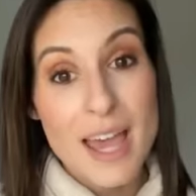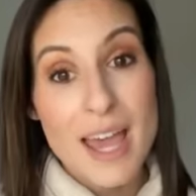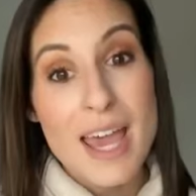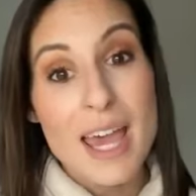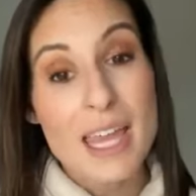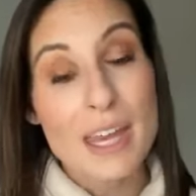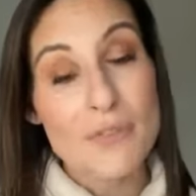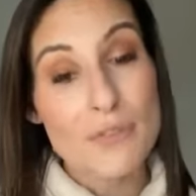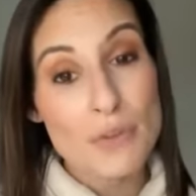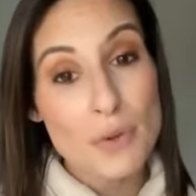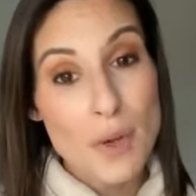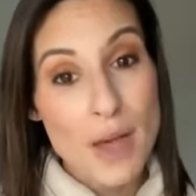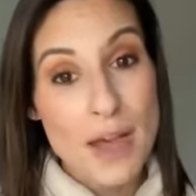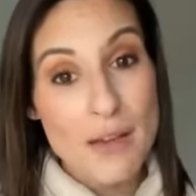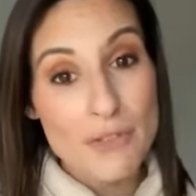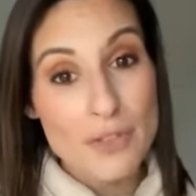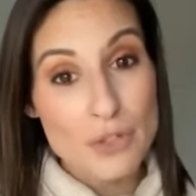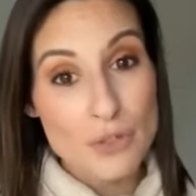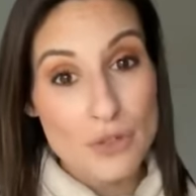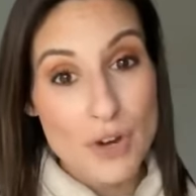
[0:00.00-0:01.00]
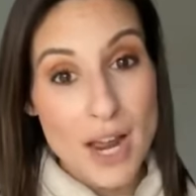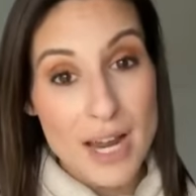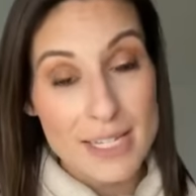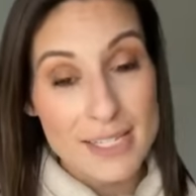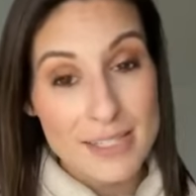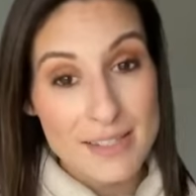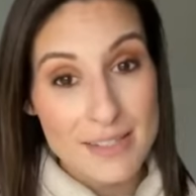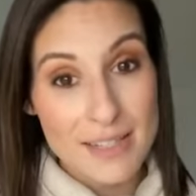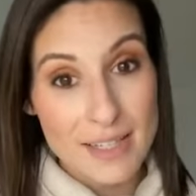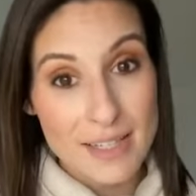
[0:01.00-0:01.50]
And if you have a dry
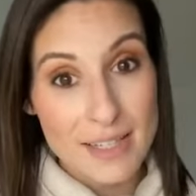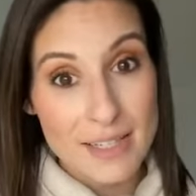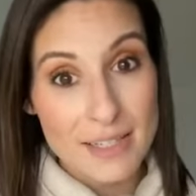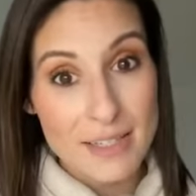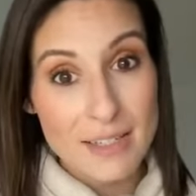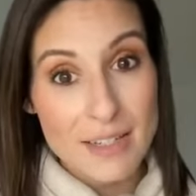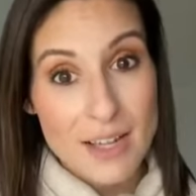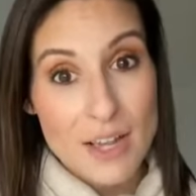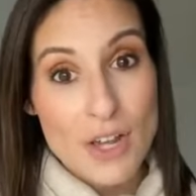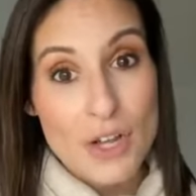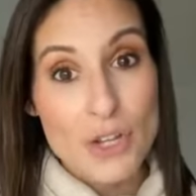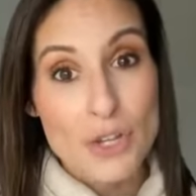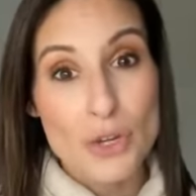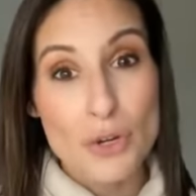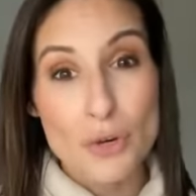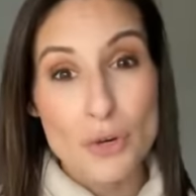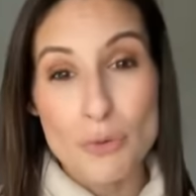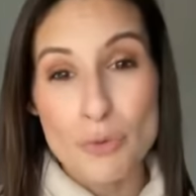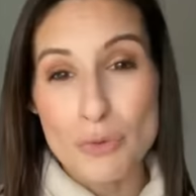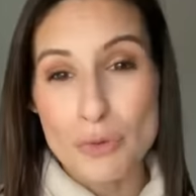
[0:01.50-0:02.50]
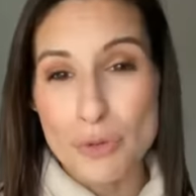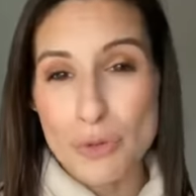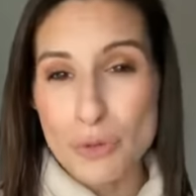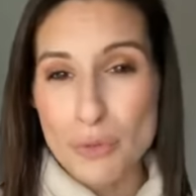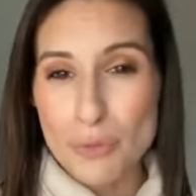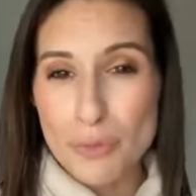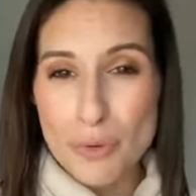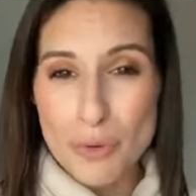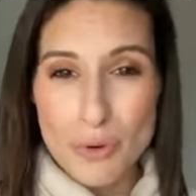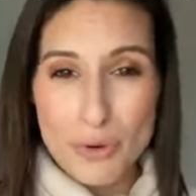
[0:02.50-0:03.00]
skin, you're, you're
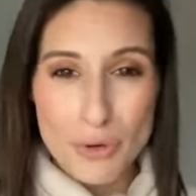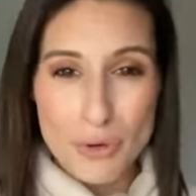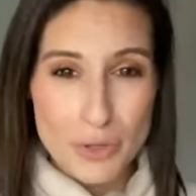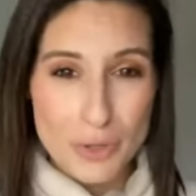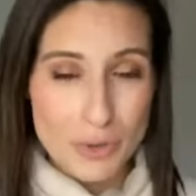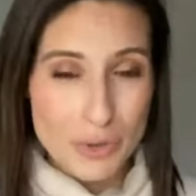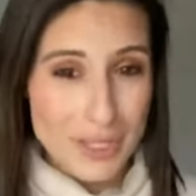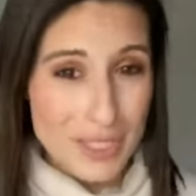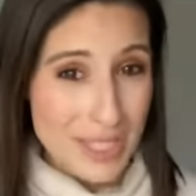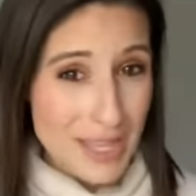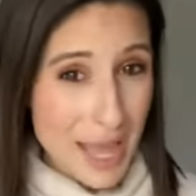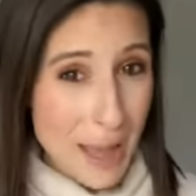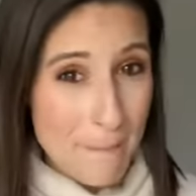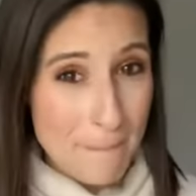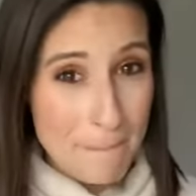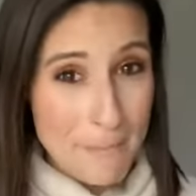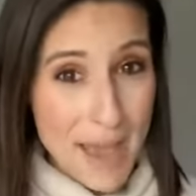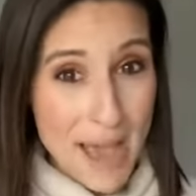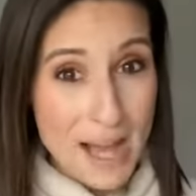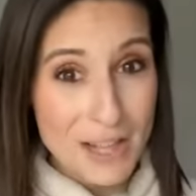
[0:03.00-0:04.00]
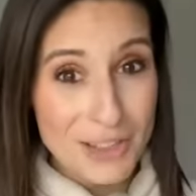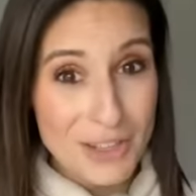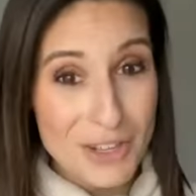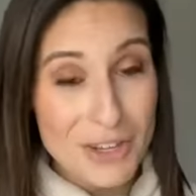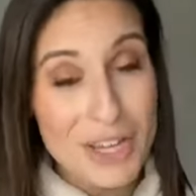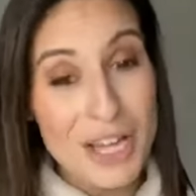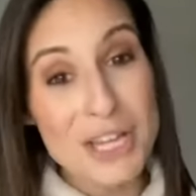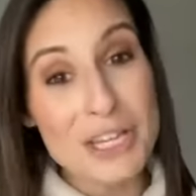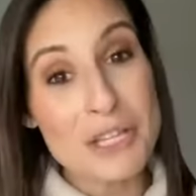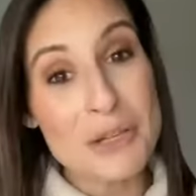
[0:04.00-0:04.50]
more used to that matte
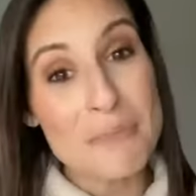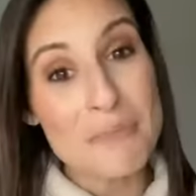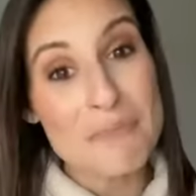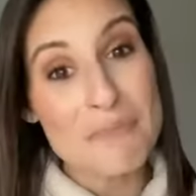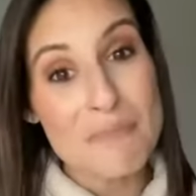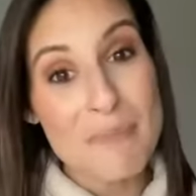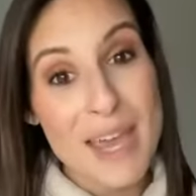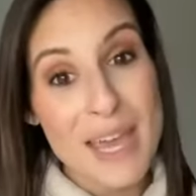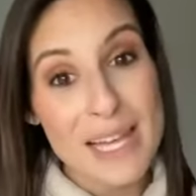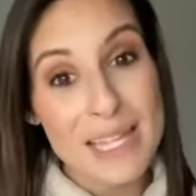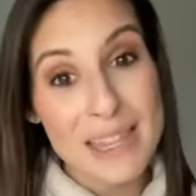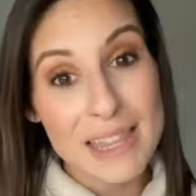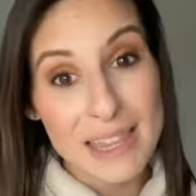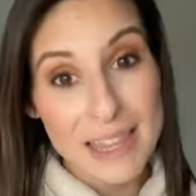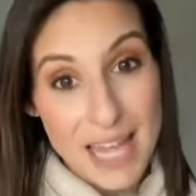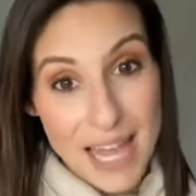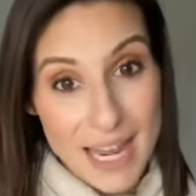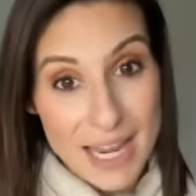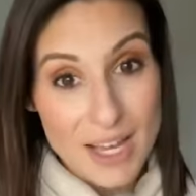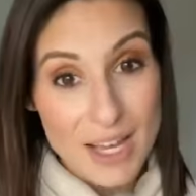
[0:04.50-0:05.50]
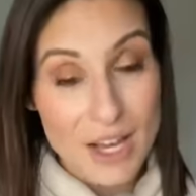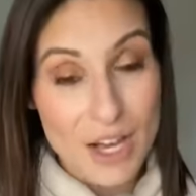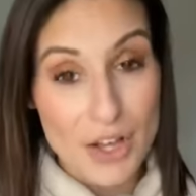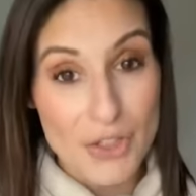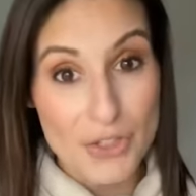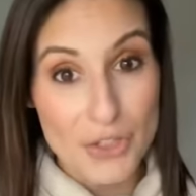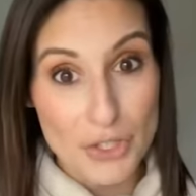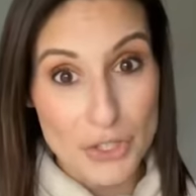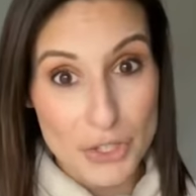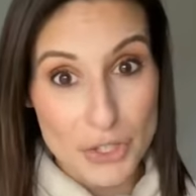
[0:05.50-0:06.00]
look and you may like
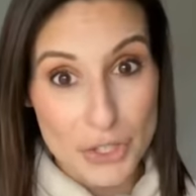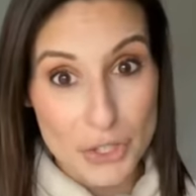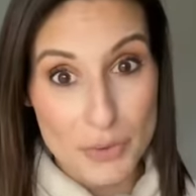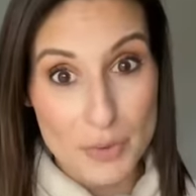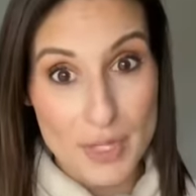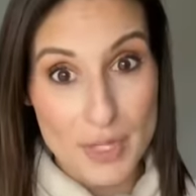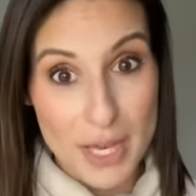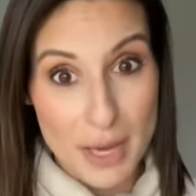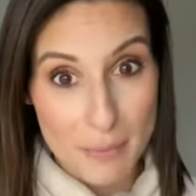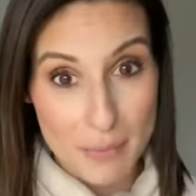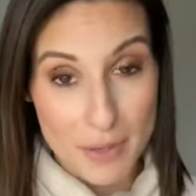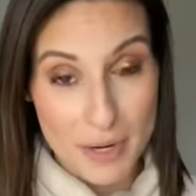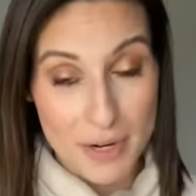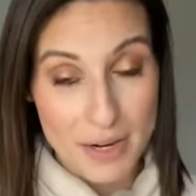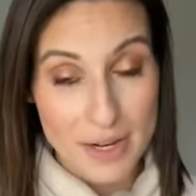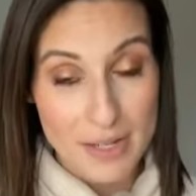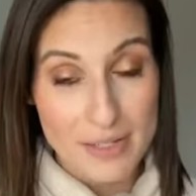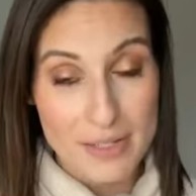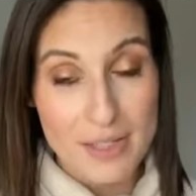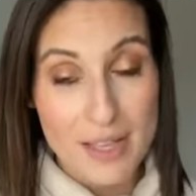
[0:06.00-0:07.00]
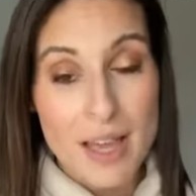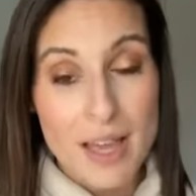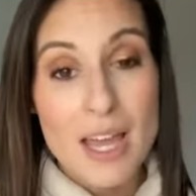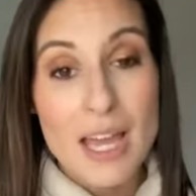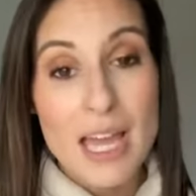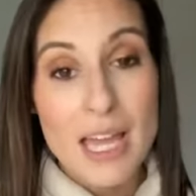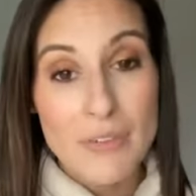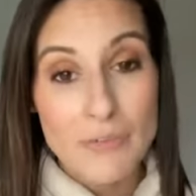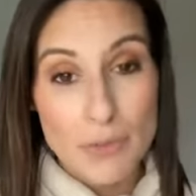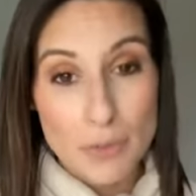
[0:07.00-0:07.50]
the dewy appearance.
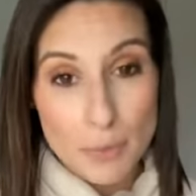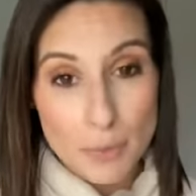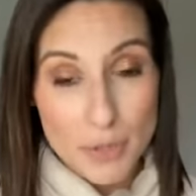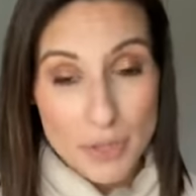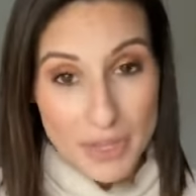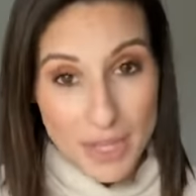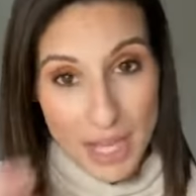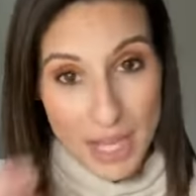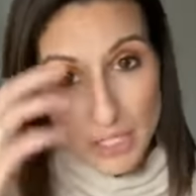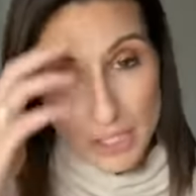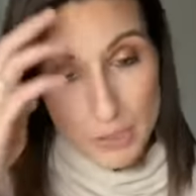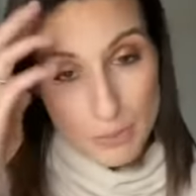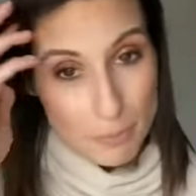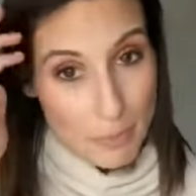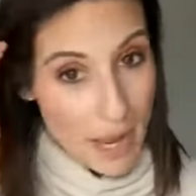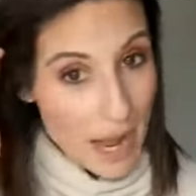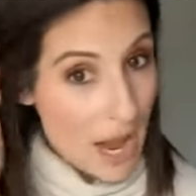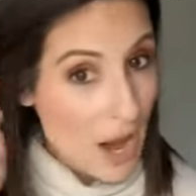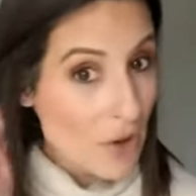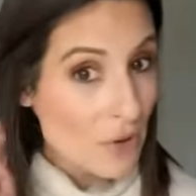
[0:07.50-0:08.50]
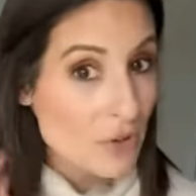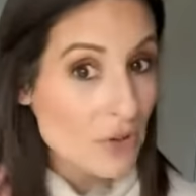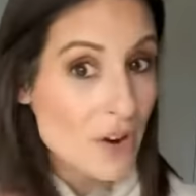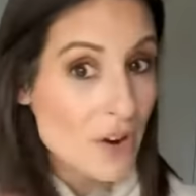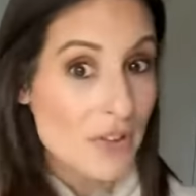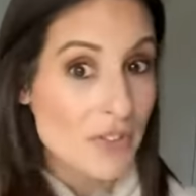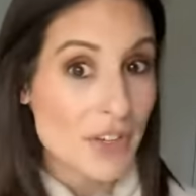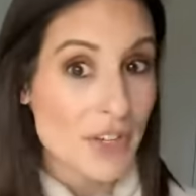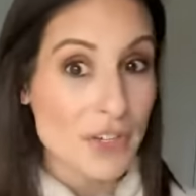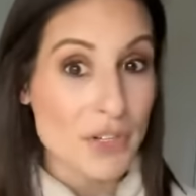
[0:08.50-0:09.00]
If you put that powder
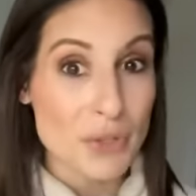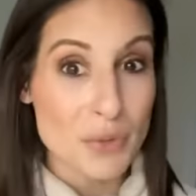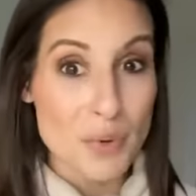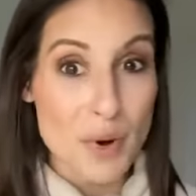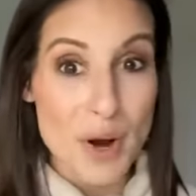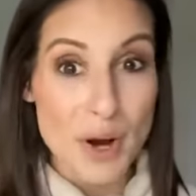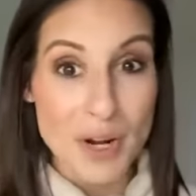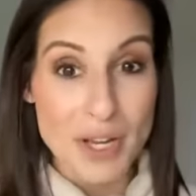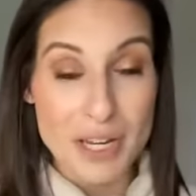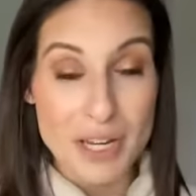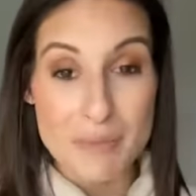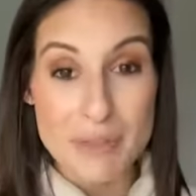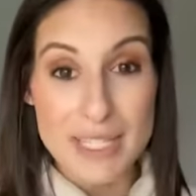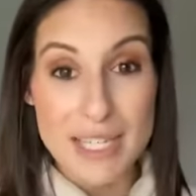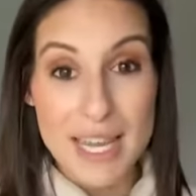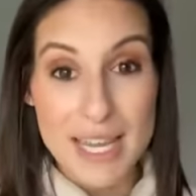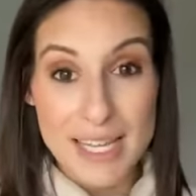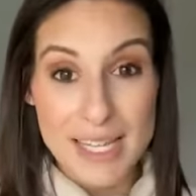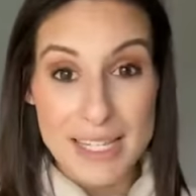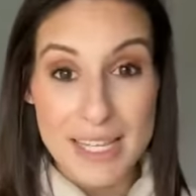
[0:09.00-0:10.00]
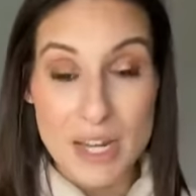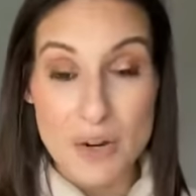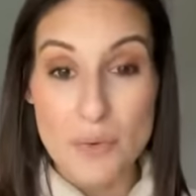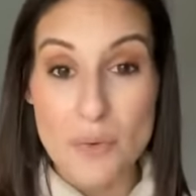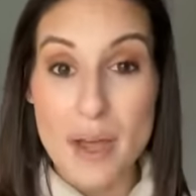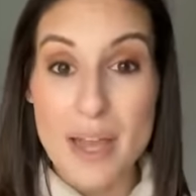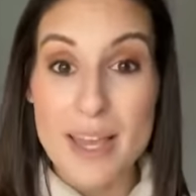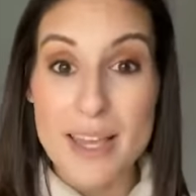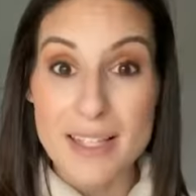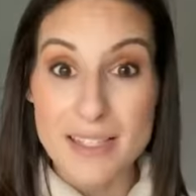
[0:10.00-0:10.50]
on there, you are gonna be taking that
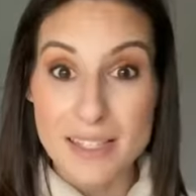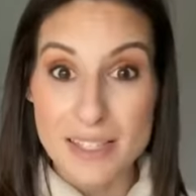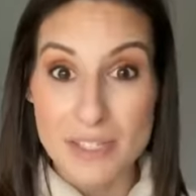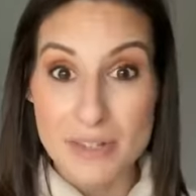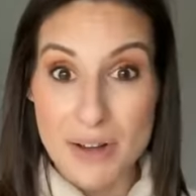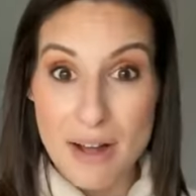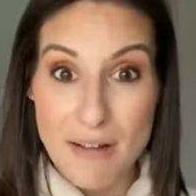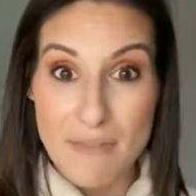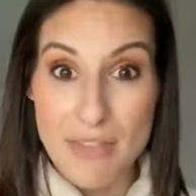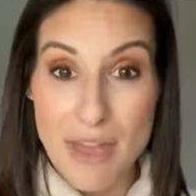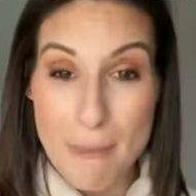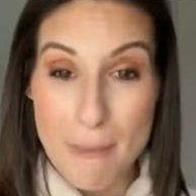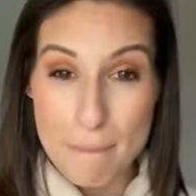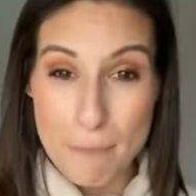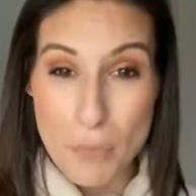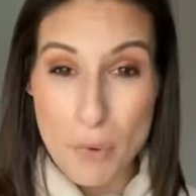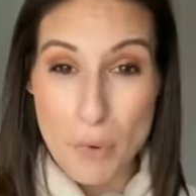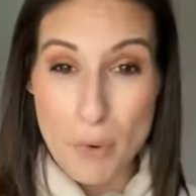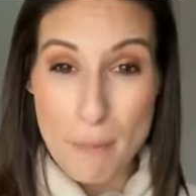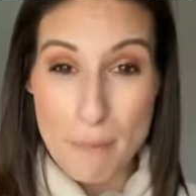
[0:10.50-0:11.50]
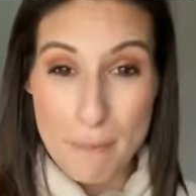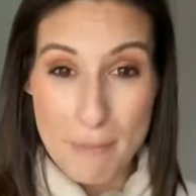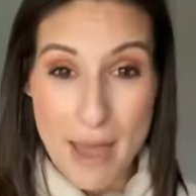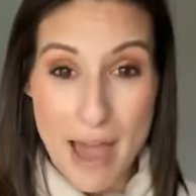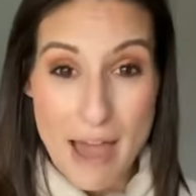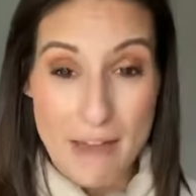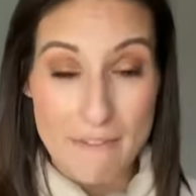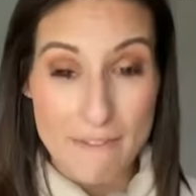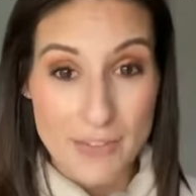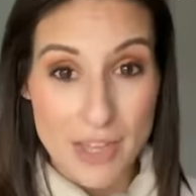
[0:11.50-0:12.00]
away and still have that more
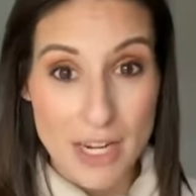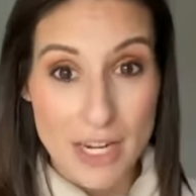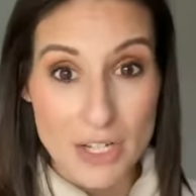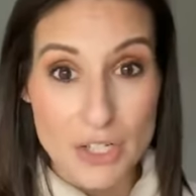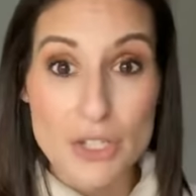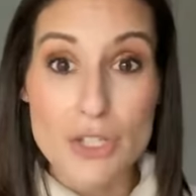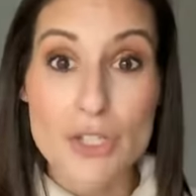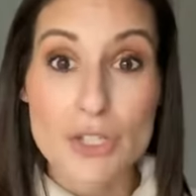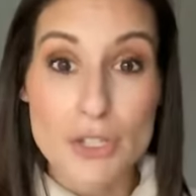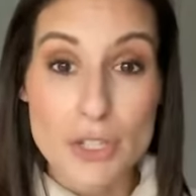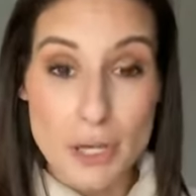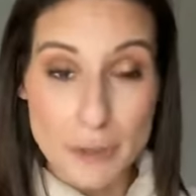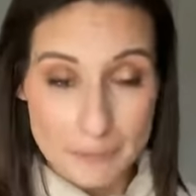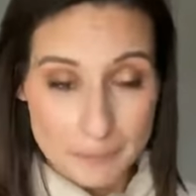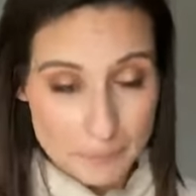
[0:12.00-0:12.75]
matte finish. So